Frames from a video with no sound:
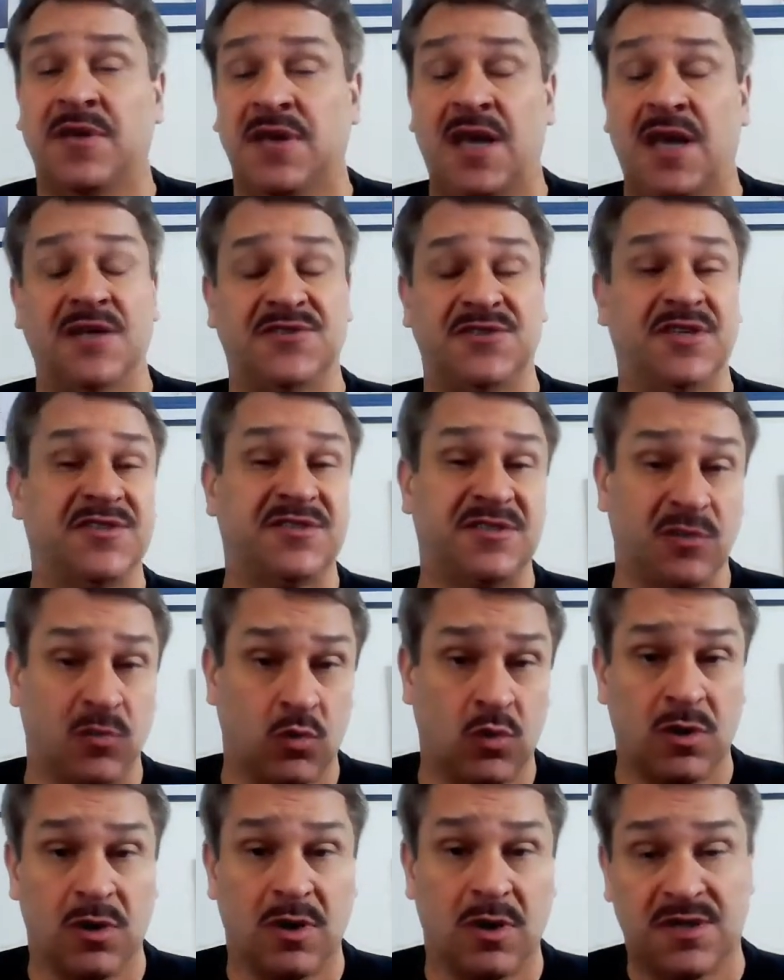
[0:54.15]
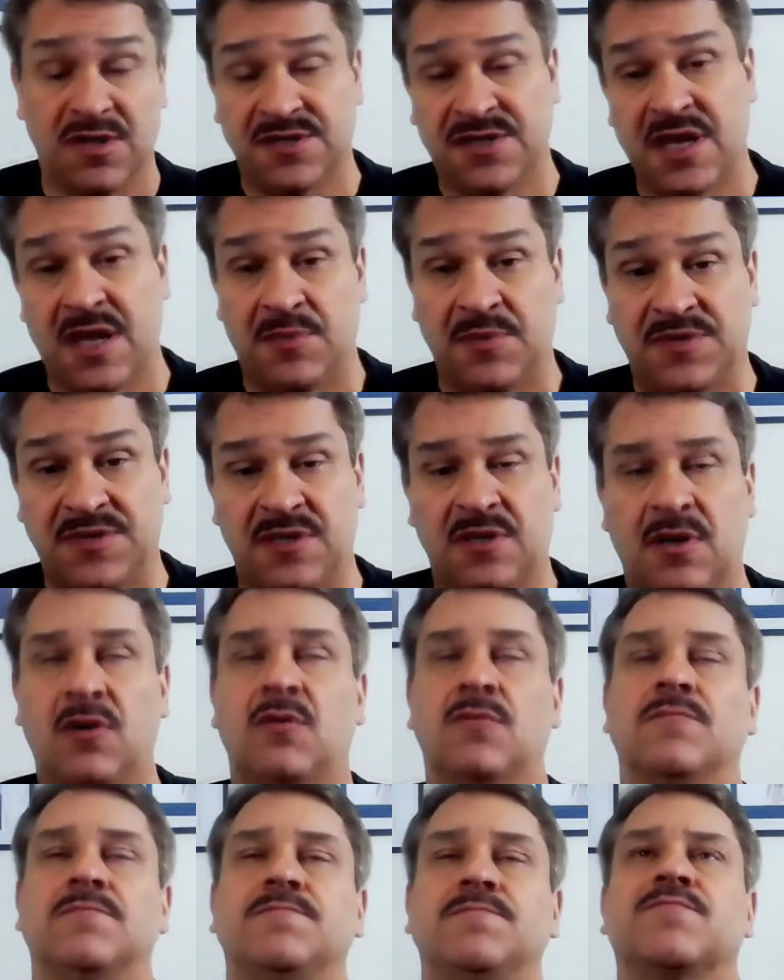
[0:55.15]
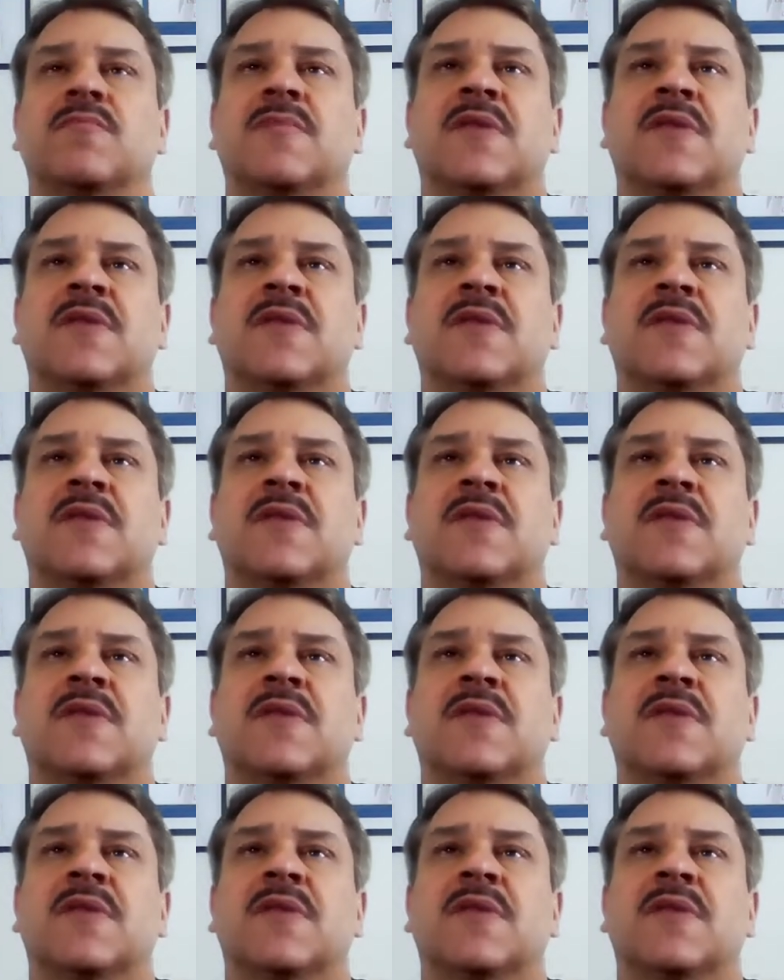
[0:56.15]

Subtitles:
and not just at work, this happens at home